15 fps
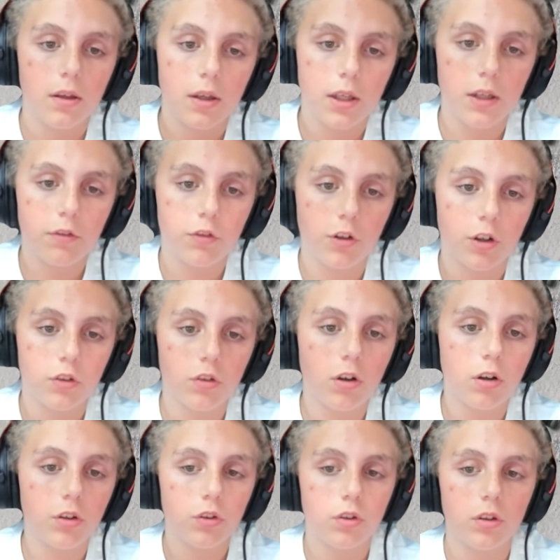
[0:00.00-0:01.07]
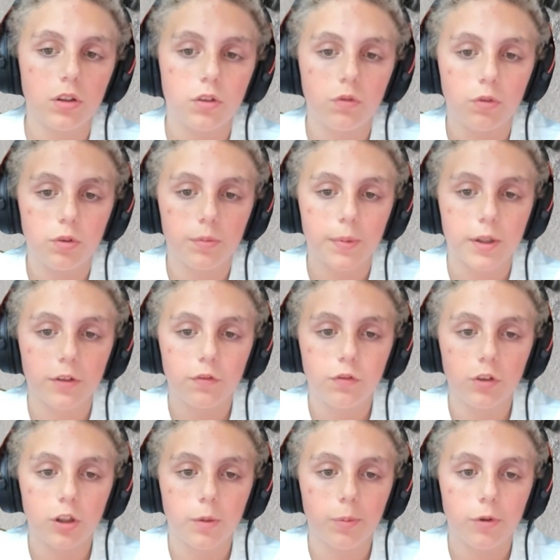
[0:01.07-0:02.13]
If you turn it on, it will make it
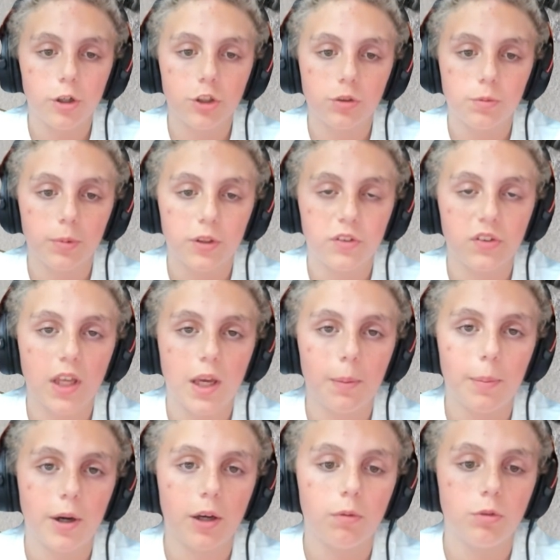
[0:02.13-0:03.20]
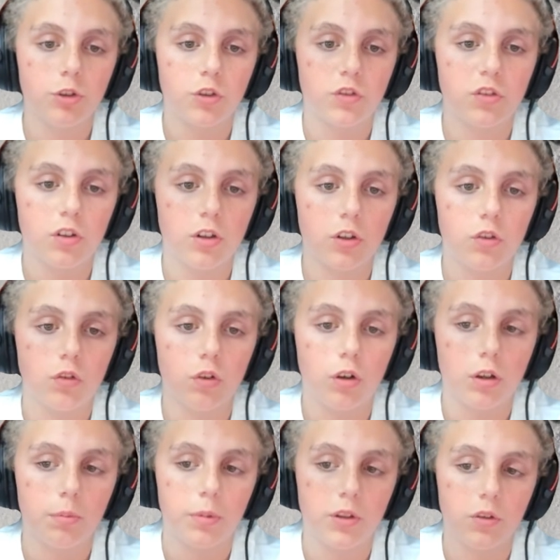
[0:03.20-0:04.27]
fully operational, but standby will just turn it
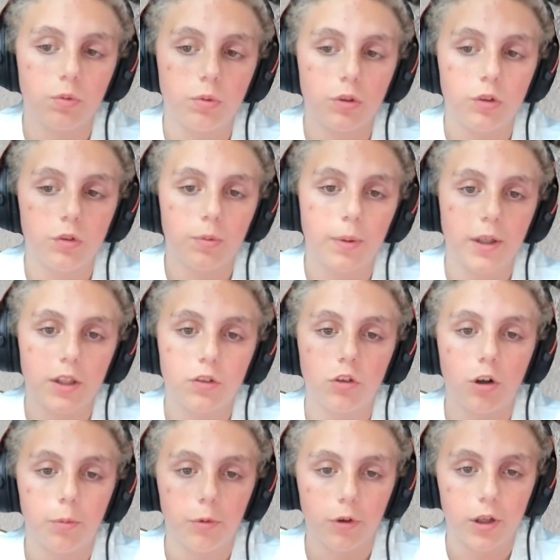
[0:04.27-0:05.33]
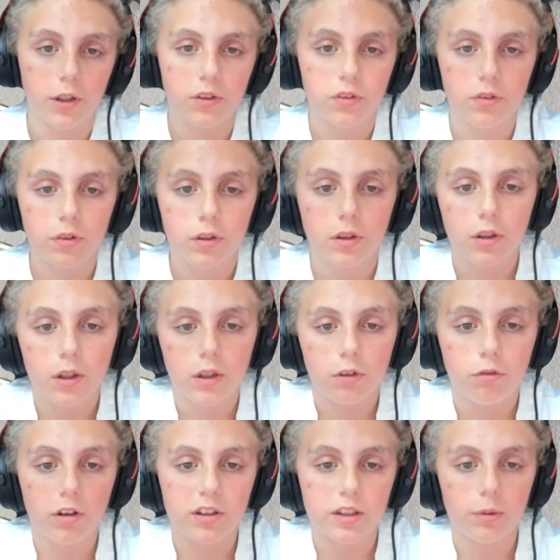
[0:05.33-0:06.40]
on, but it won't make it operate.
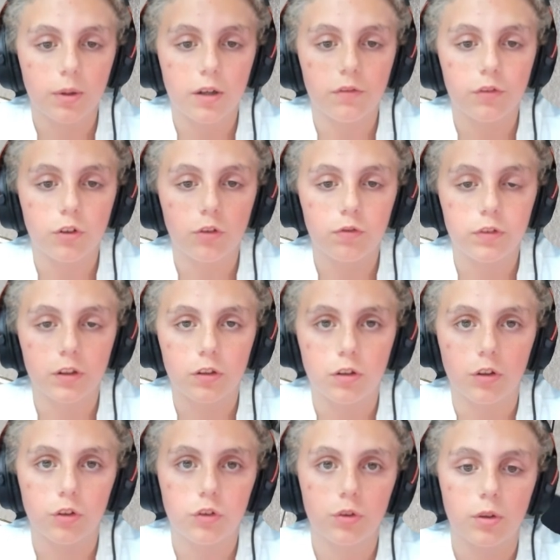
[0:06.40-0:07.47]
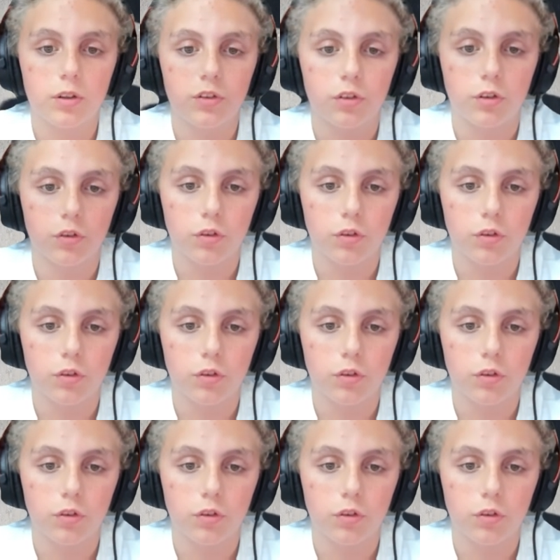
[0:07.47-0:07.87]
Right now we have no FLIR, so I'll turn it